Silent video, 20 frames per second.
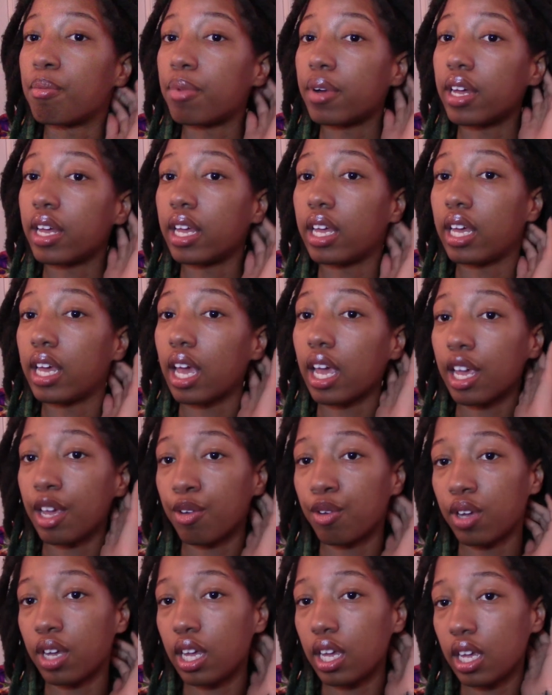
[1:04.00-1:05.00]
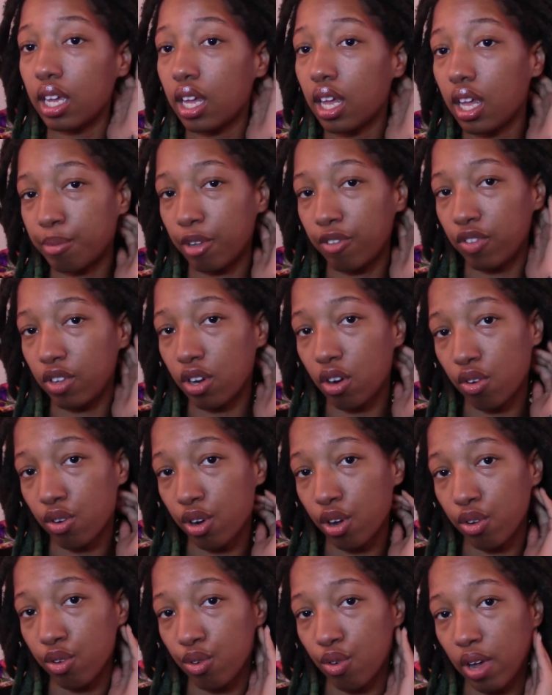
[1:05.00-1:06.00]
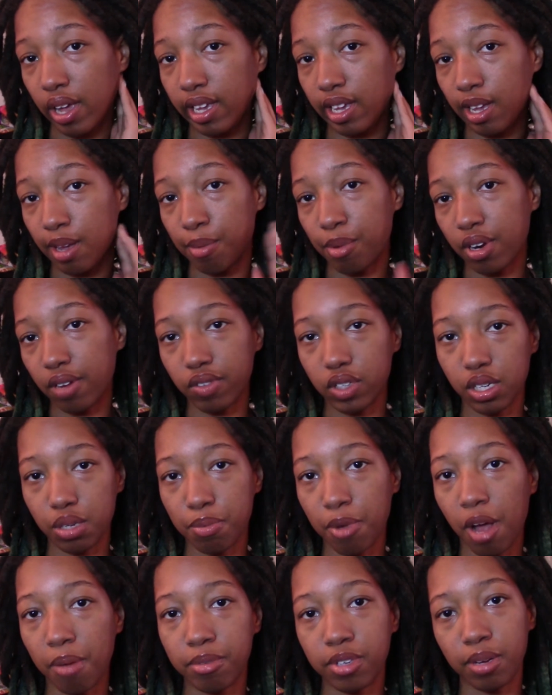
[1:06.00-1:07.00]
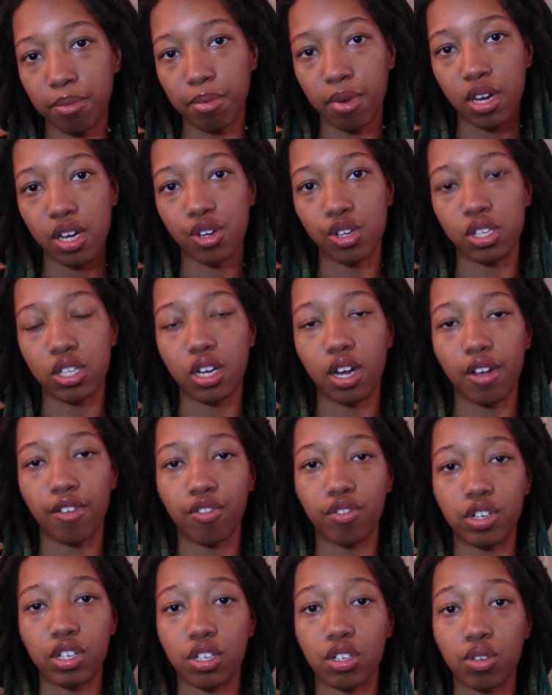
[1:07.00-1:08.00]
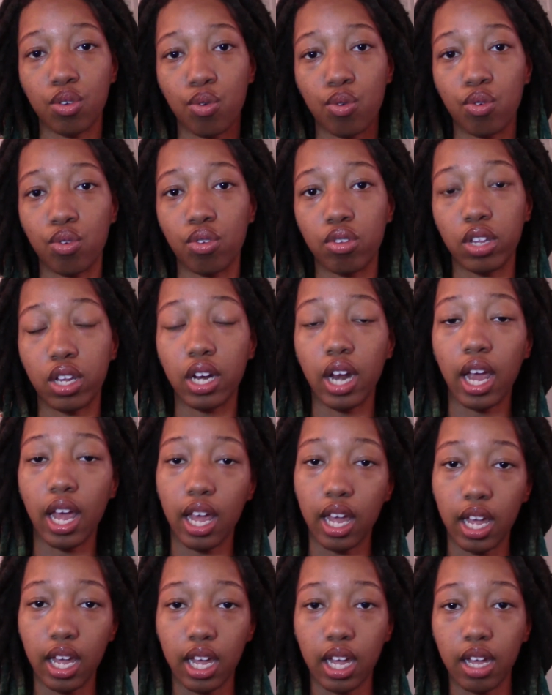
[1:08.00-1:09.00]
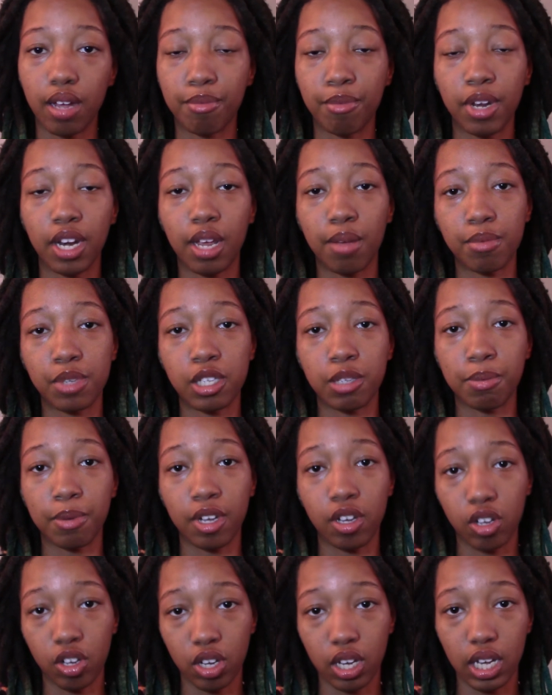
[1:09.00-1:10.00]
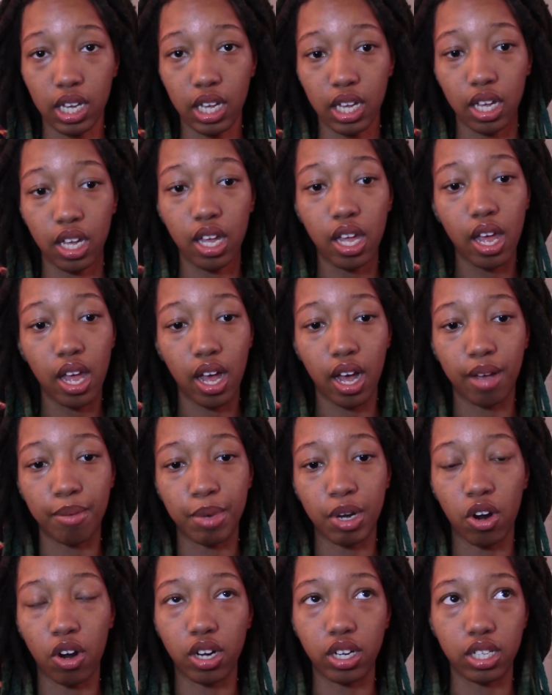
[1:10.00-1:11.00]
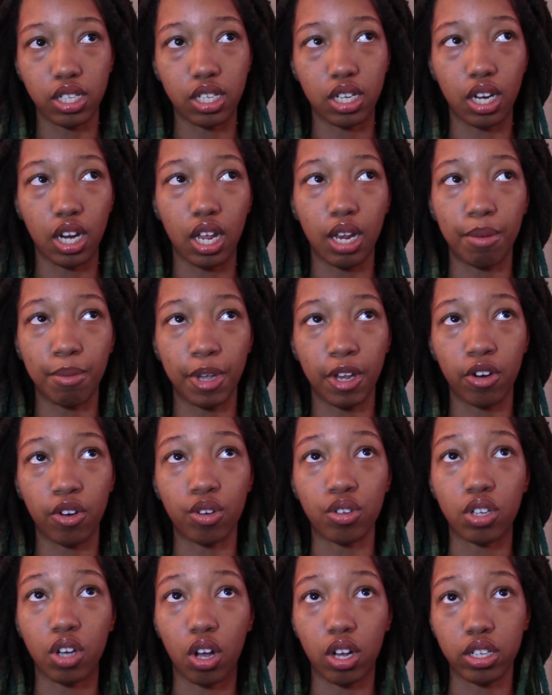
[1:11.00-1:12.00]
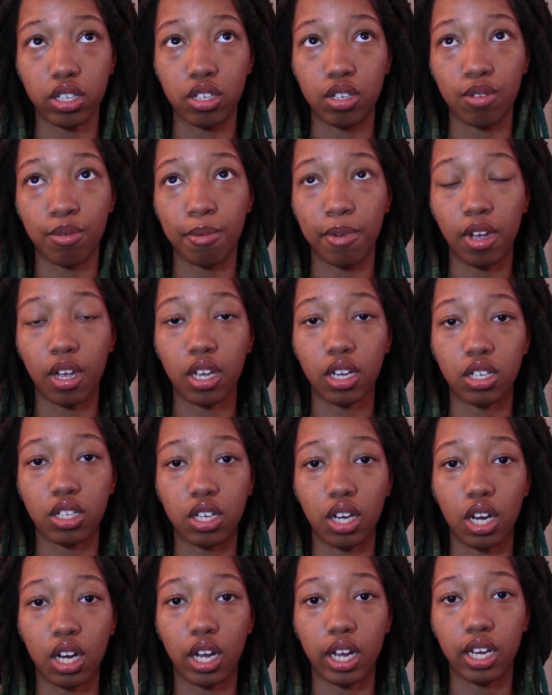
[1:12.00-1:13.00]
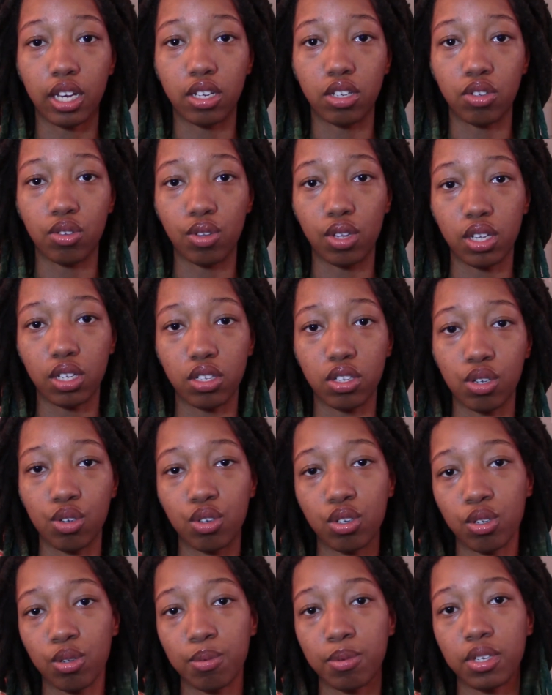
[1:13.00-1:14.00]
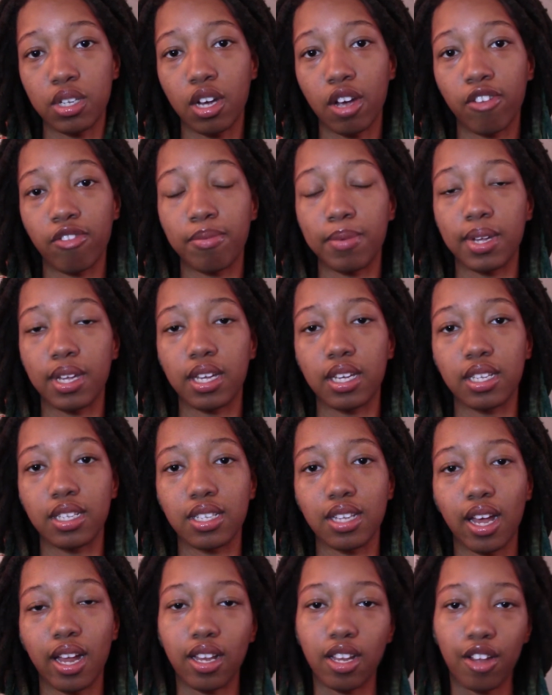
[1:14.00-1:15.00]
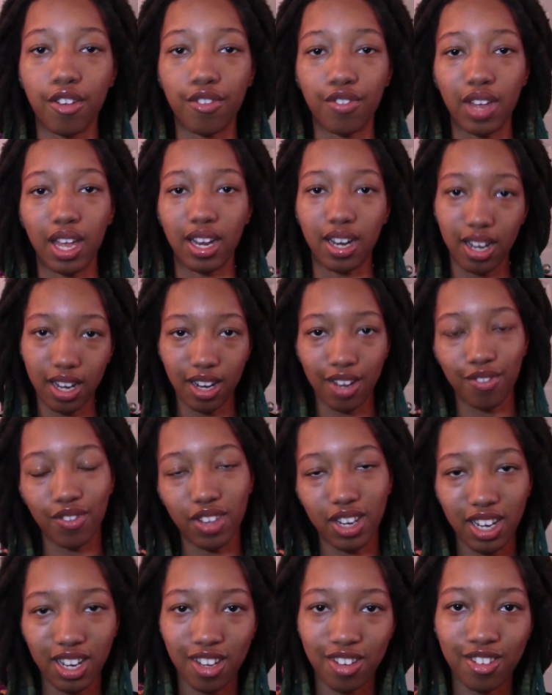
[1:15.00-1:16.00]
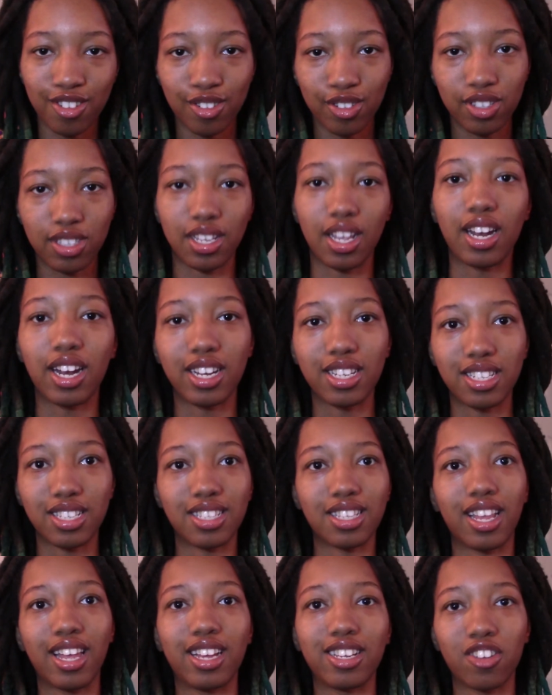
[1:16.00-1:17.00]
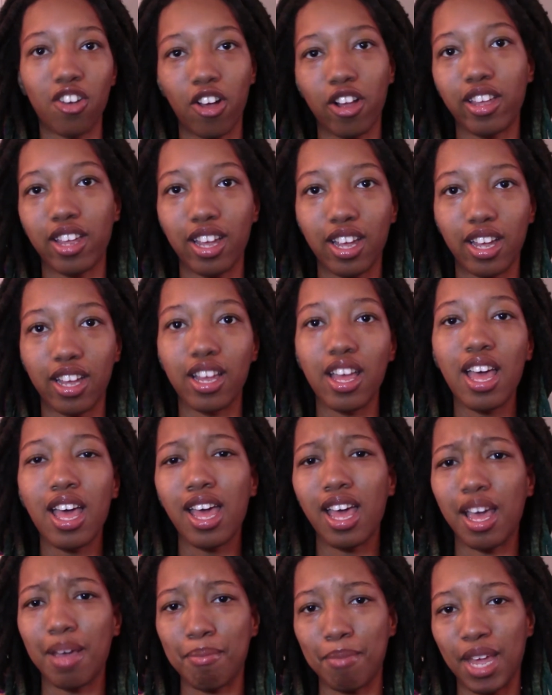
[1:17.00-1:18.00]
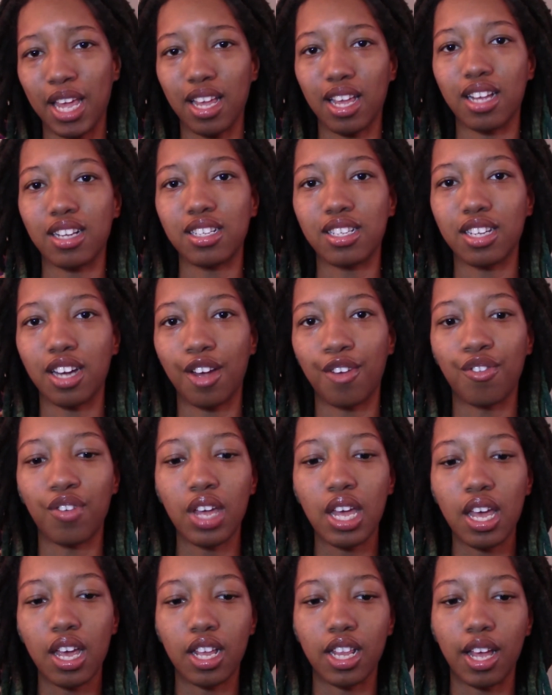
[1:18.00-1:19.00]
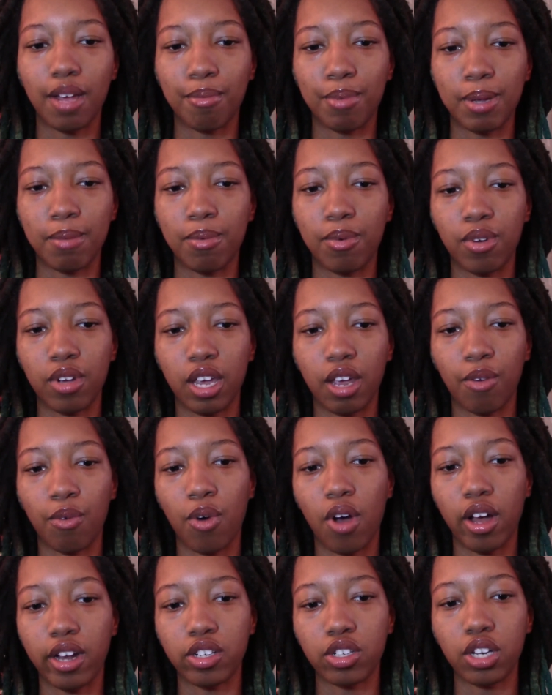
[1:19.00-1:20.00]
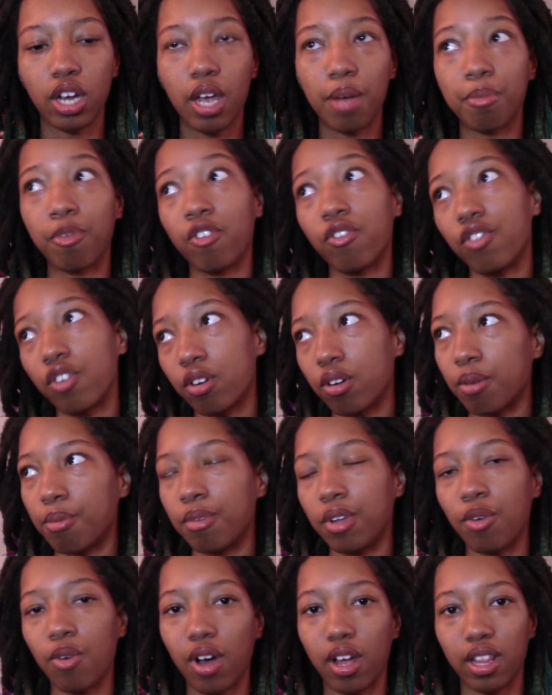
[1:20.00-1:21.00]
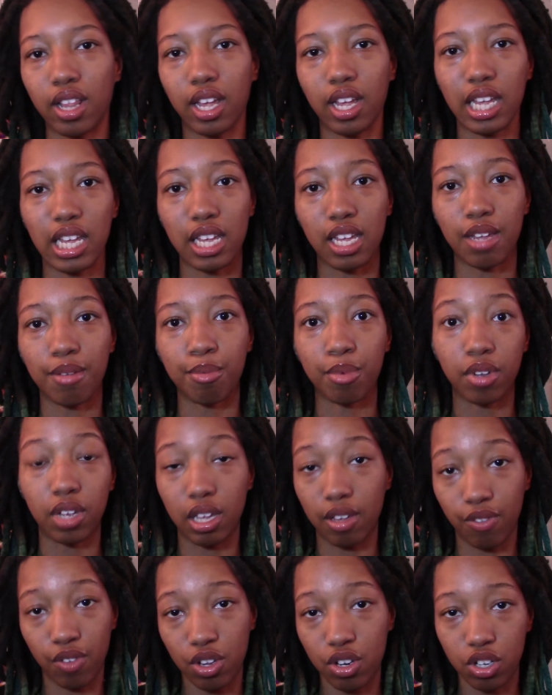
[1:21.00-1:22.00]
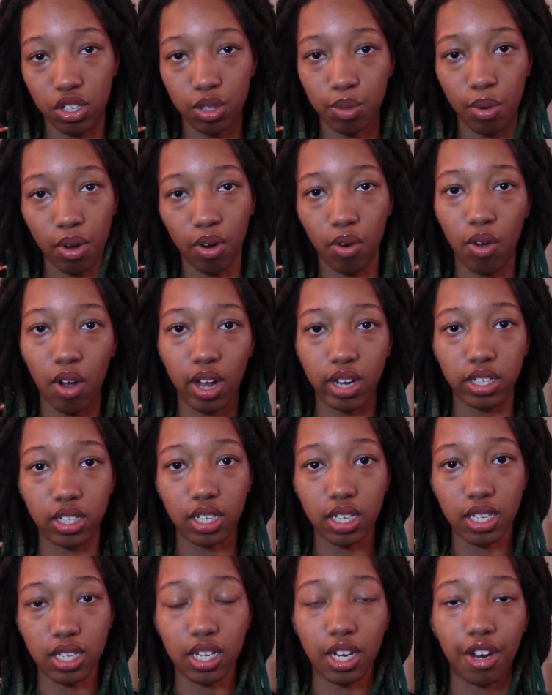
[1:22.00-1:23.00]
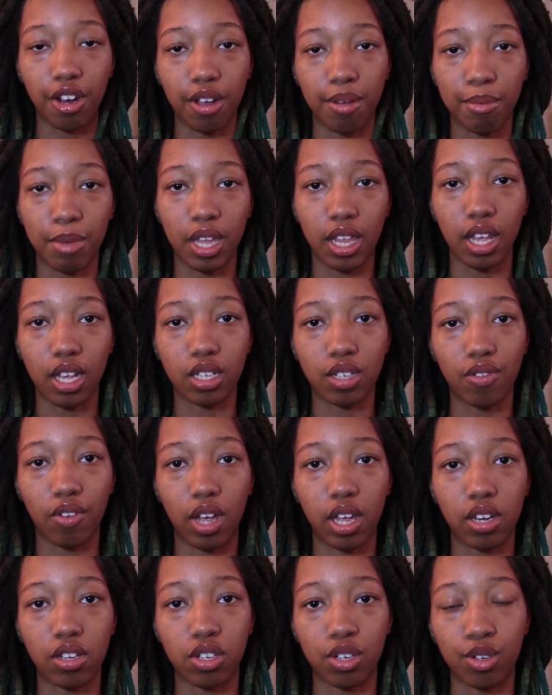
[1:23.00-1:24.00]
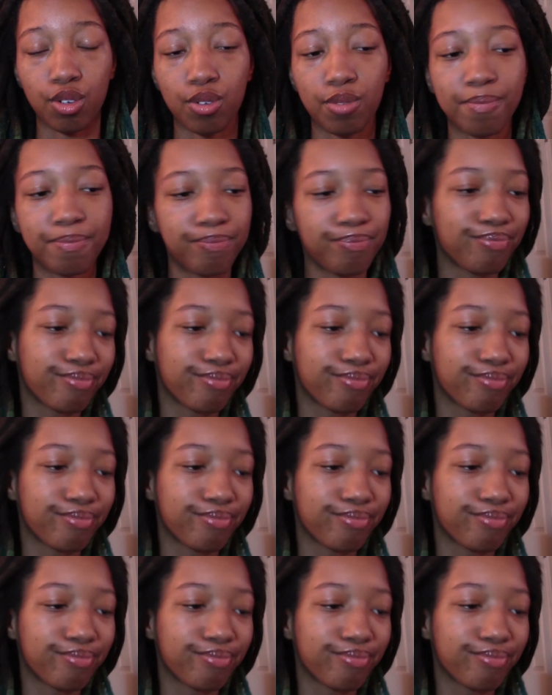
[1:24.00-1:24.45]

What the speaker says: But anyway, if you don't know who I am and I've just popped up on your stuff, which is cool, then hey, my name's Speary. I'm an artist and animator who talks too much, and I do this YouTube stuff because I love editing videos, and I just like talking and making stuff that people can watch, preferably while they eat, but if you just want to watch and stare at me, that's fine too.